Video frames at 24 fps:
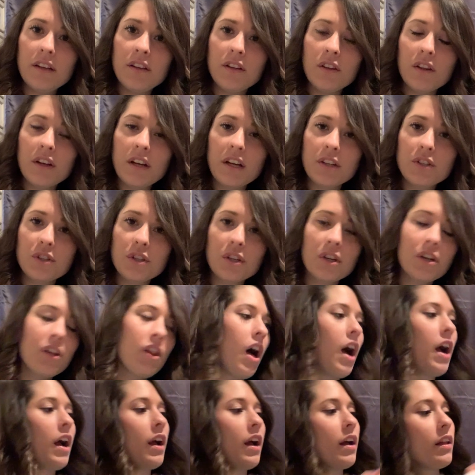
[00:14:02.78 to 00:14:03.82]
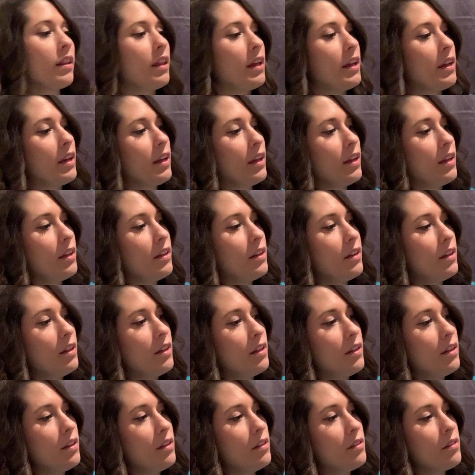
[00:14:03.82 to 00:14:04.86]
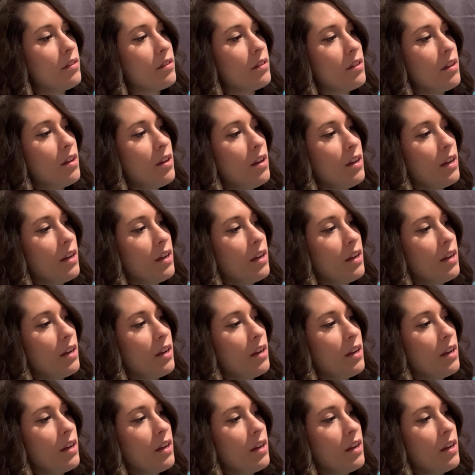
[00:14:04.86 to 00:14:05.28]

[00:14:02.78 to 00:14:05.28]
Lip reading: And you look at your clock like it is